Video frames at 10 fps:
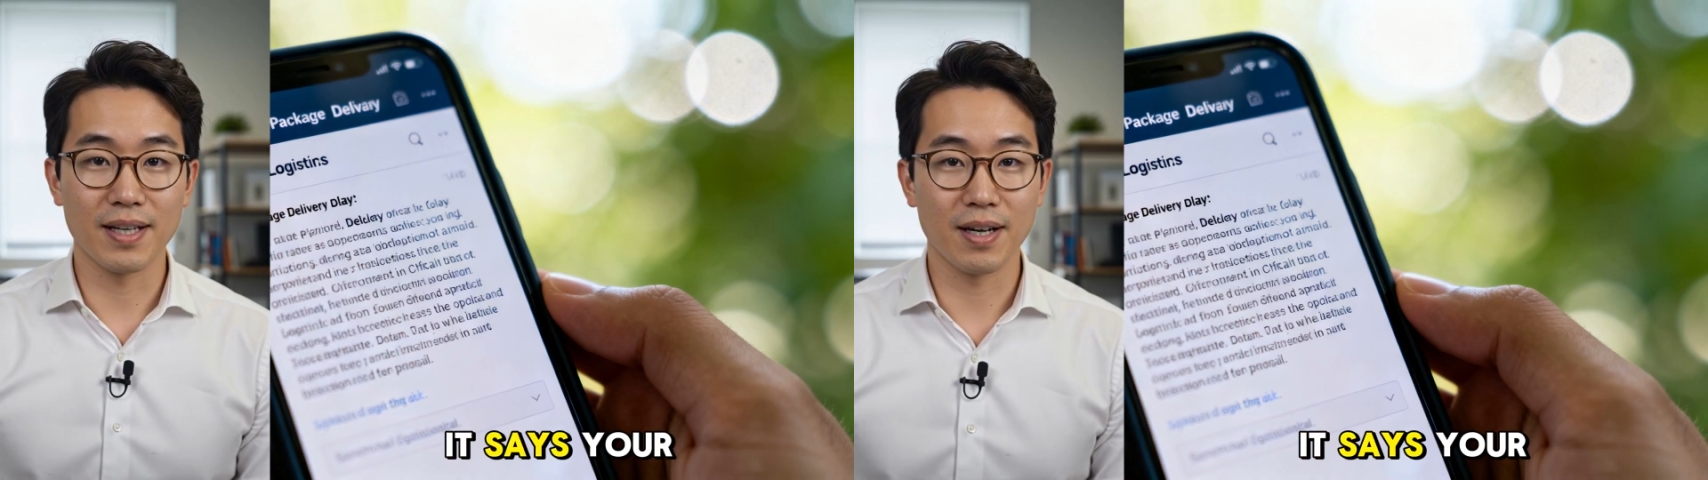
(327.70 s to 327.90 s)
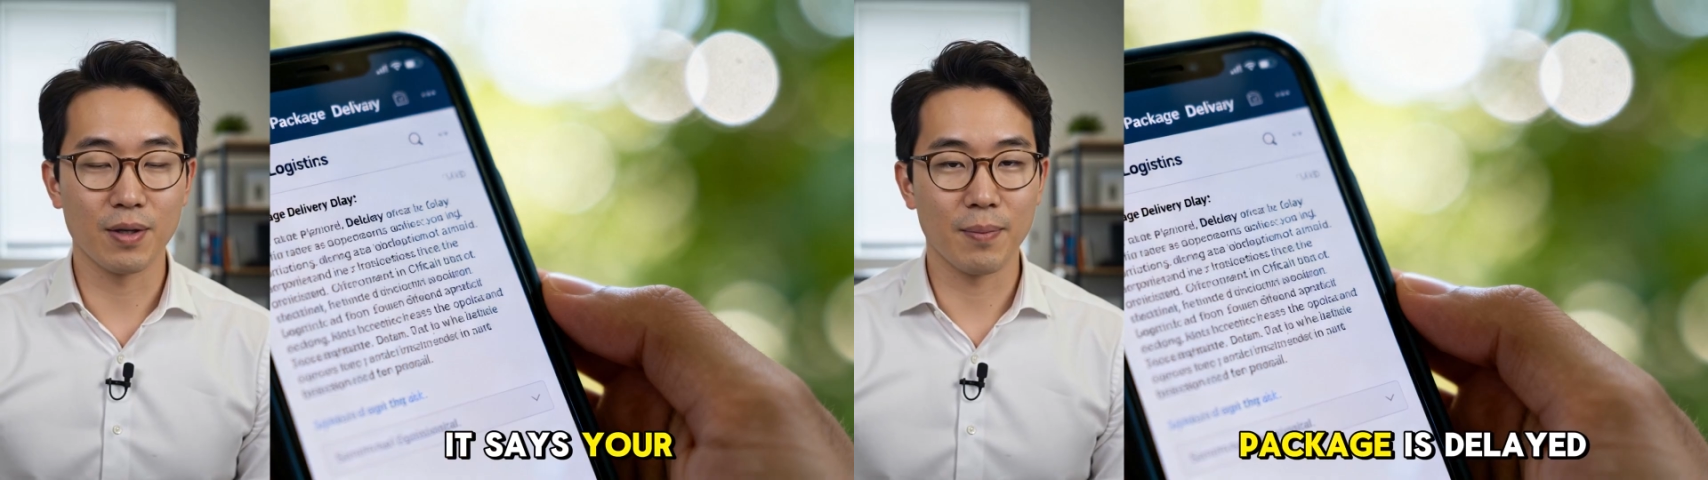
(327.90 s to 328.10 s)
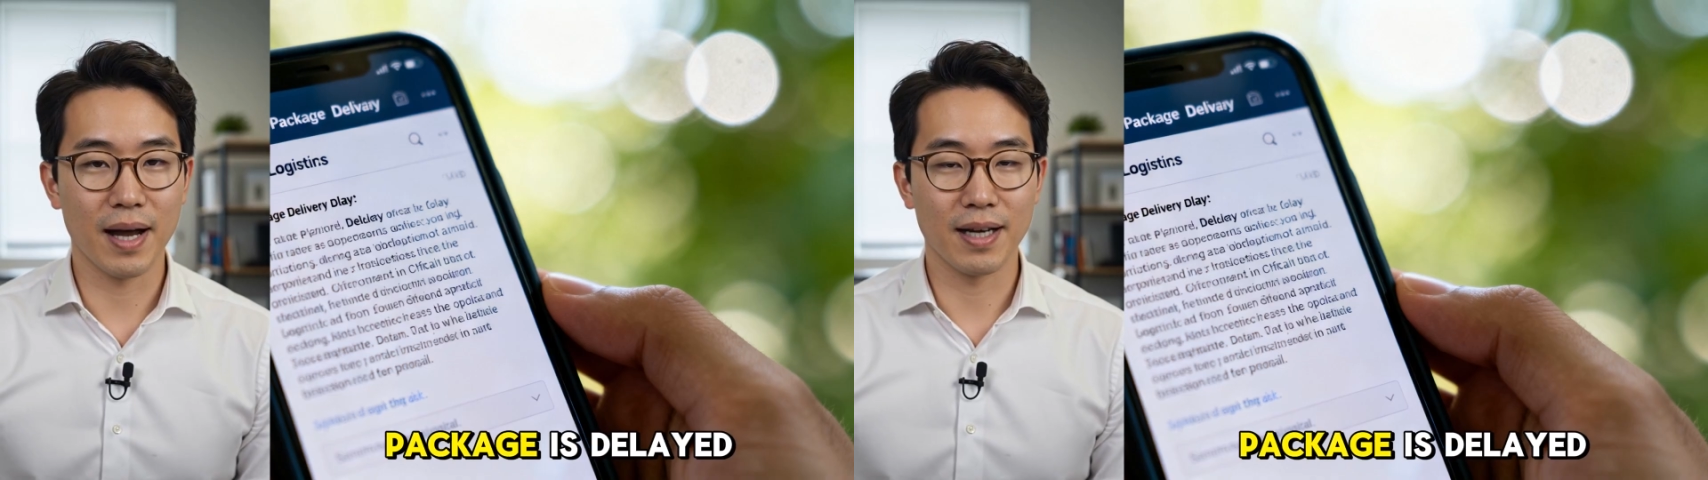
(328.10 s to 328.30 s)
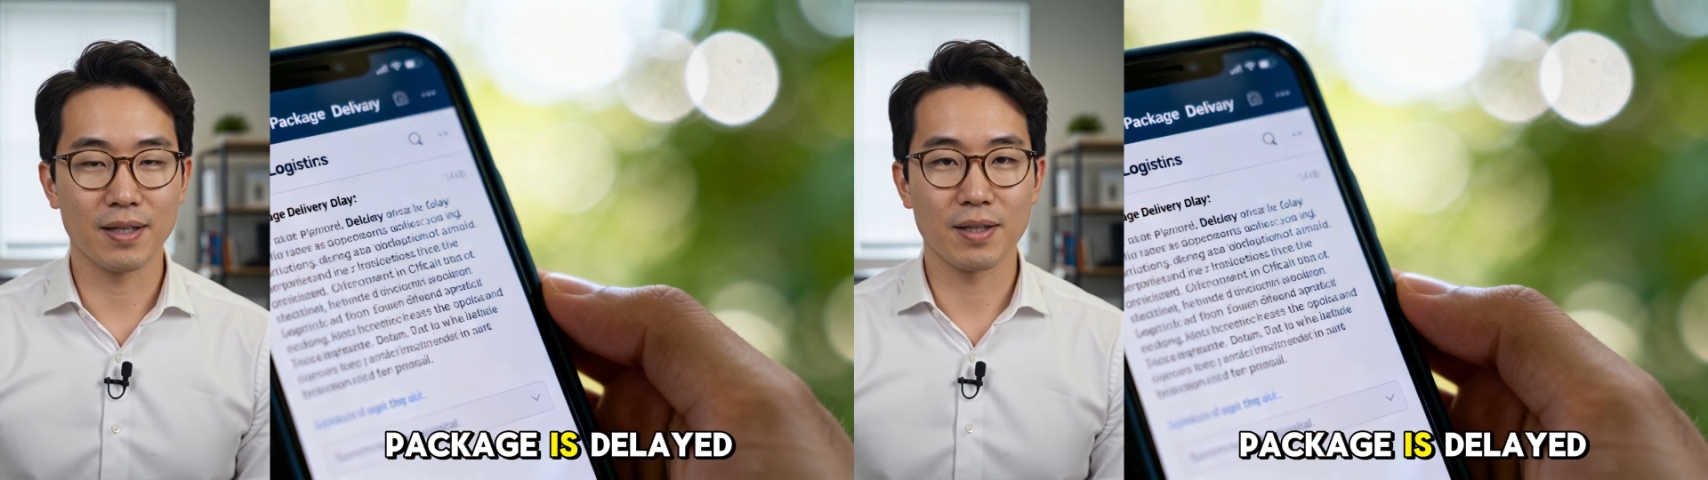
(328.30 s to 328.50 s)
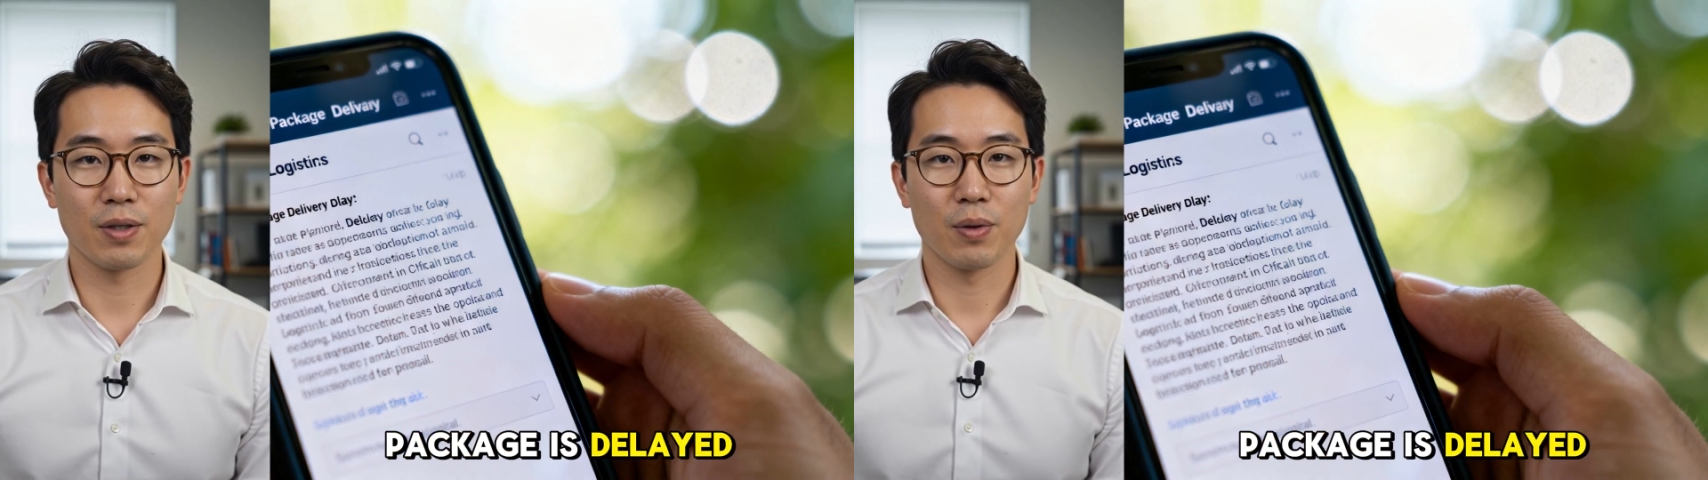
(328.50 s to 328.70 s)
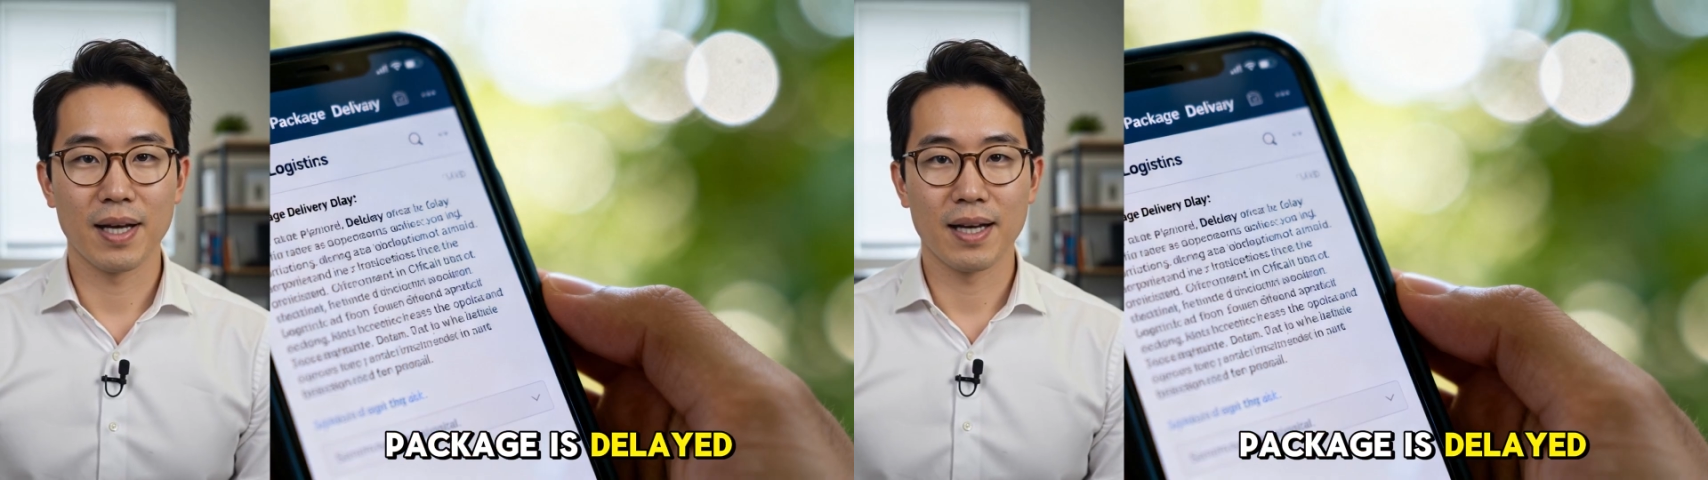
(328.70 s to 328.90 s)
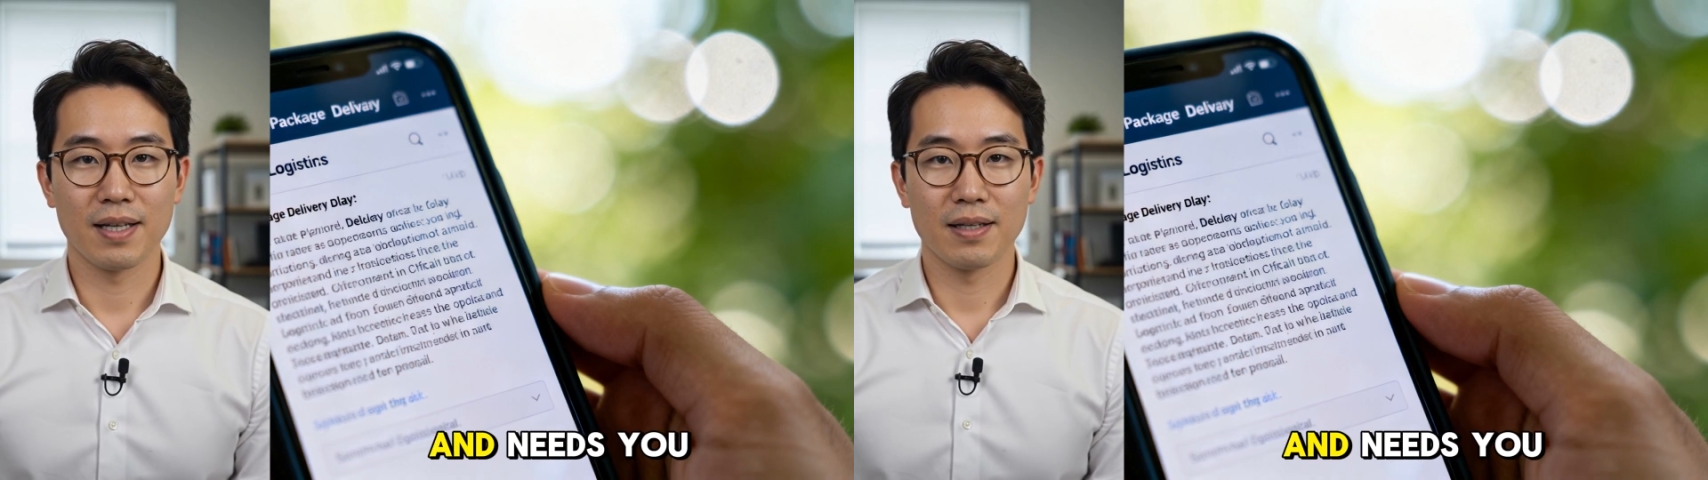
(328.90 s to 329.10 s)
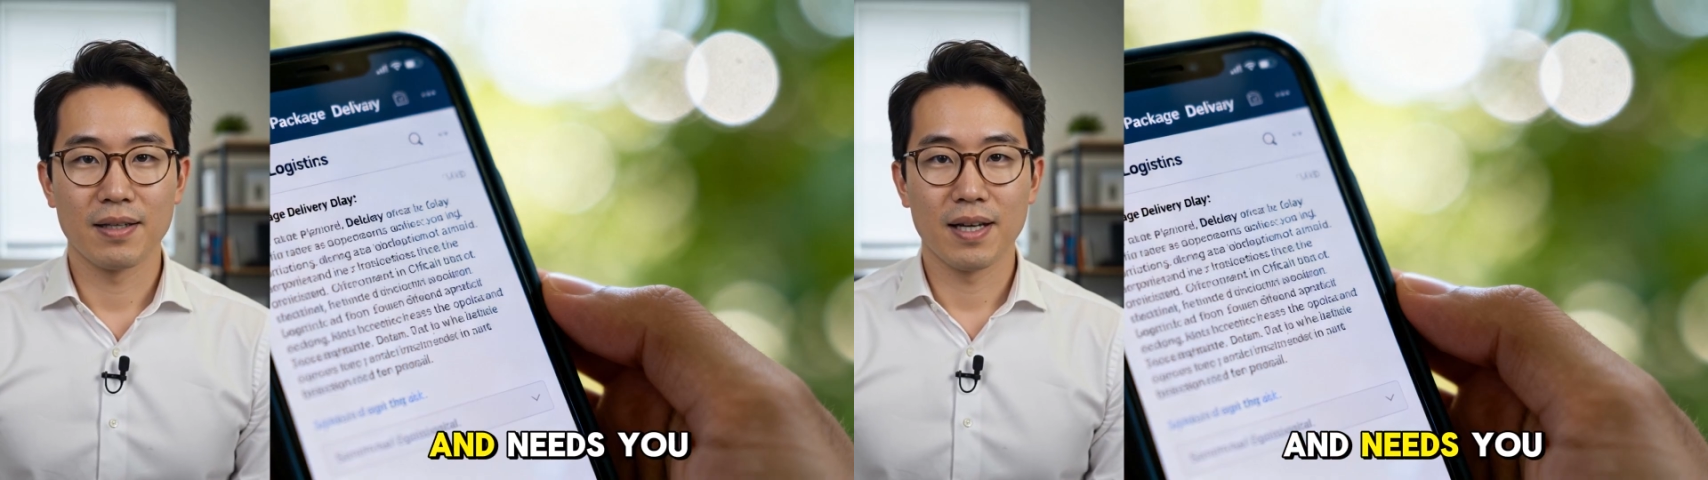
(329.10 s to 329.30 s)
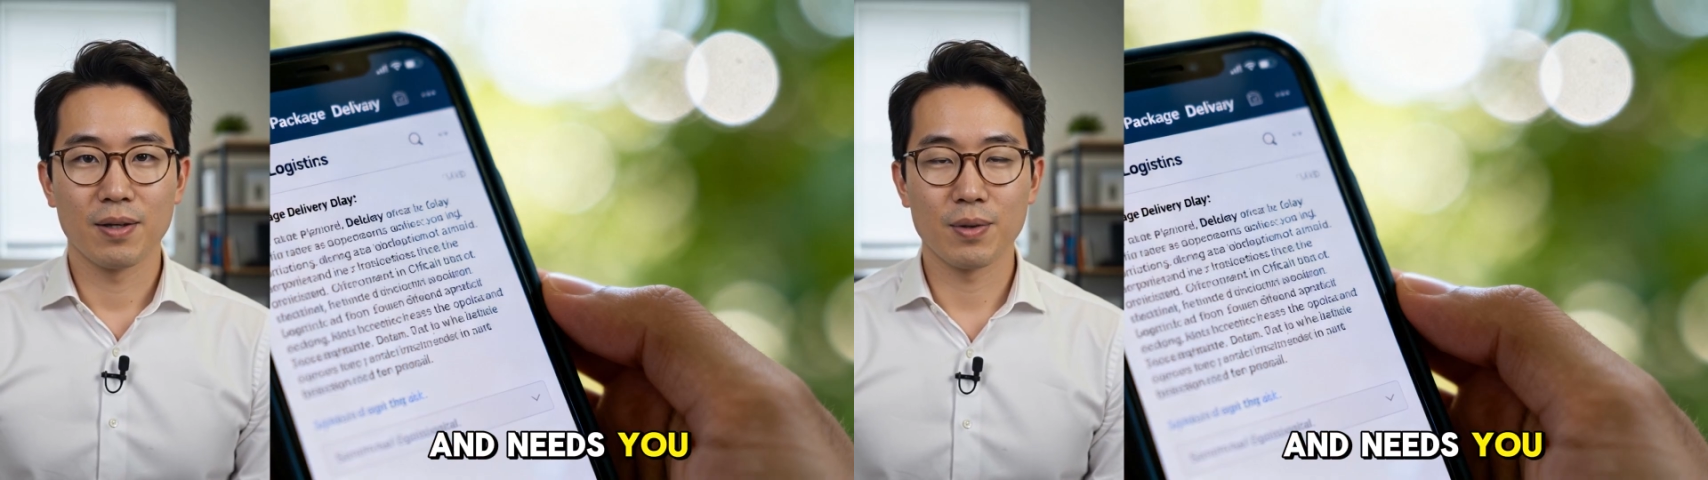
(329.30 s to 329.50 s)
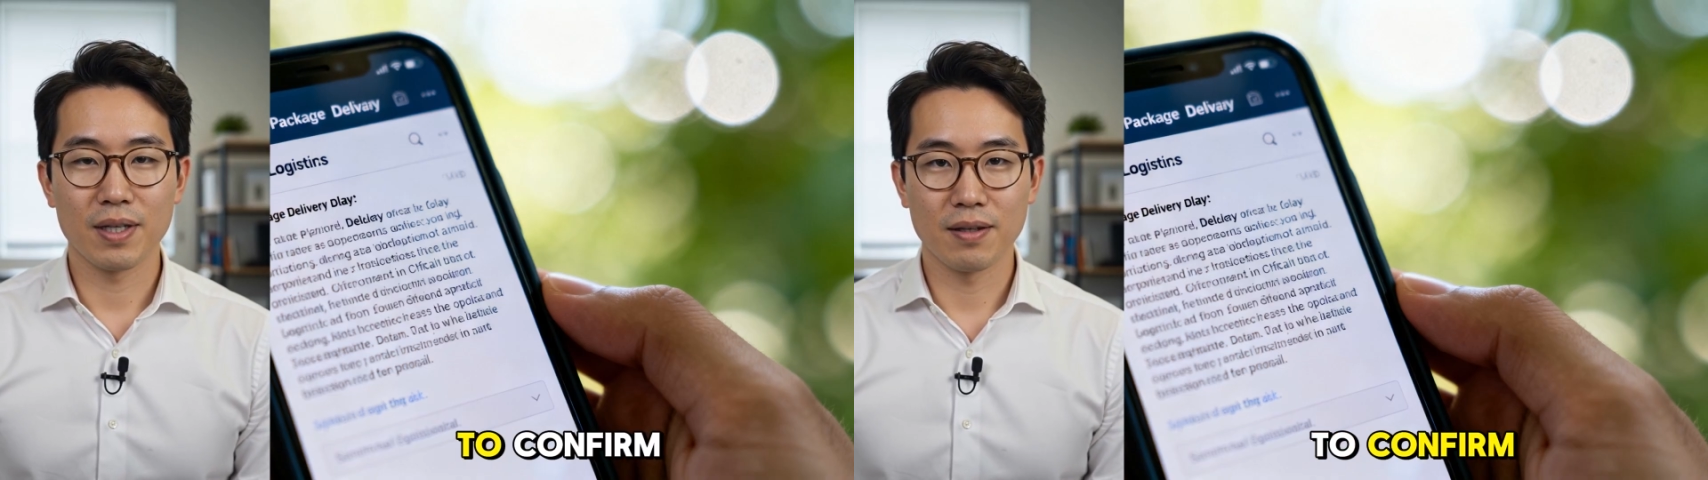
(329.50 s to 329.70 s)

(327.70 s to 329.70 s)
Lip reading: says your package is delayed and needs you to